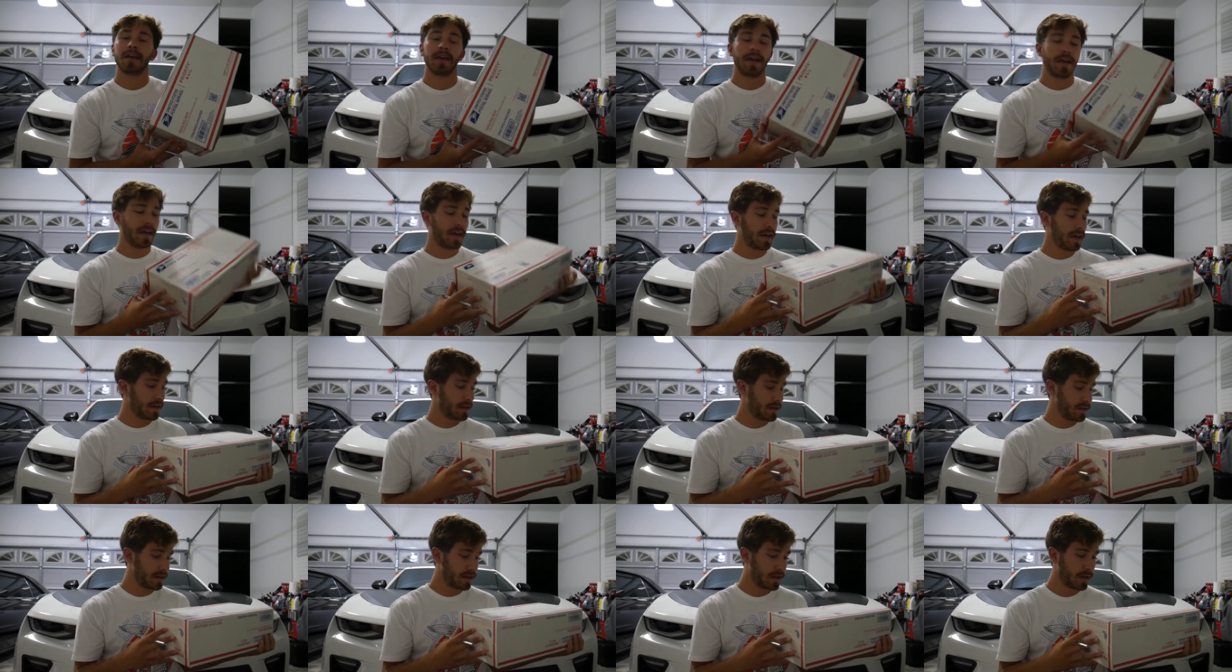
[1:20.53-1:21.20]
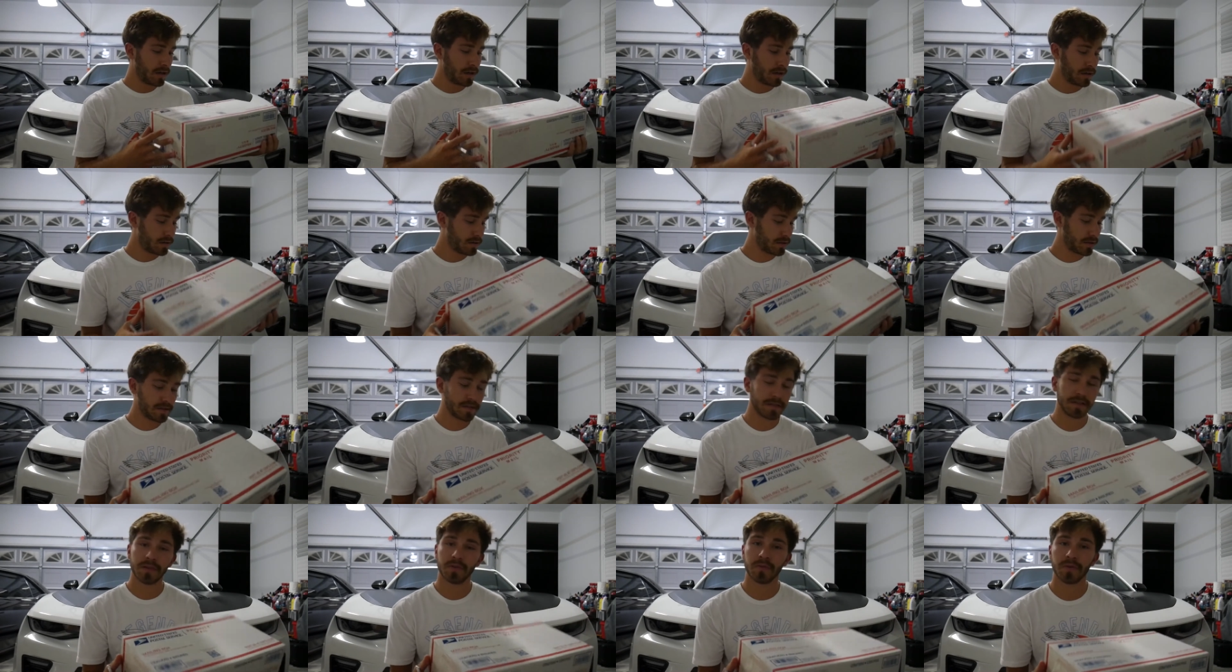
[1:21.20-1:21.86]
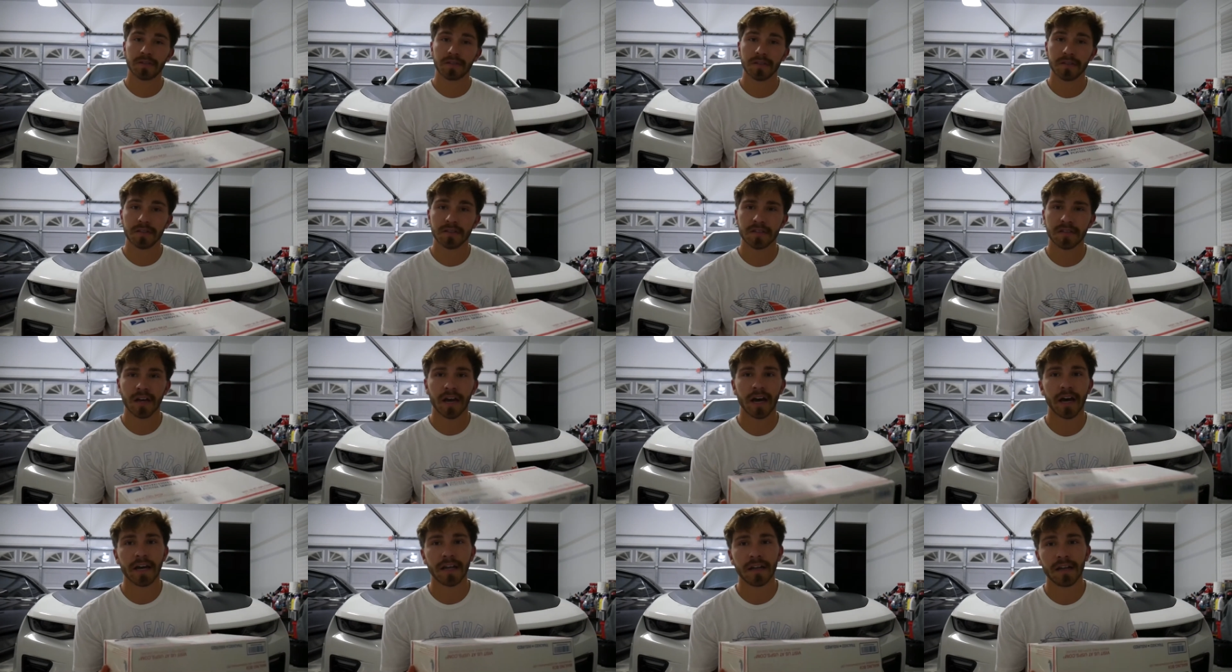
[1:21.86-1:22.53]
And let's see what's
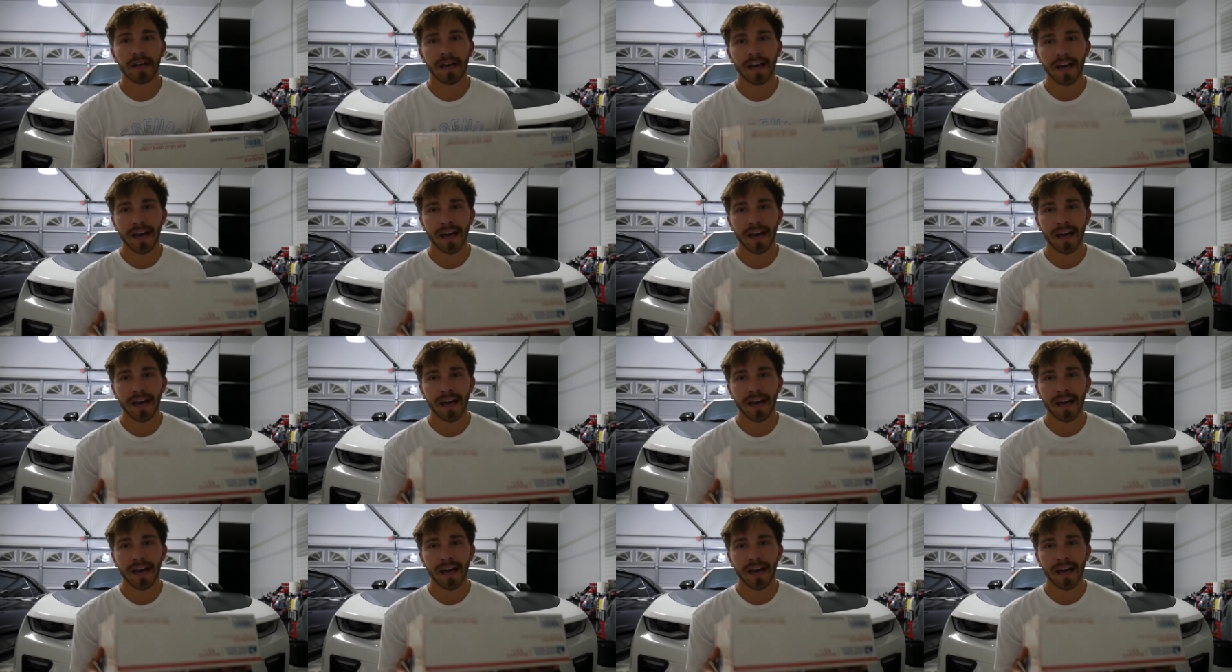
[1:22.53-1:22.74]
inside.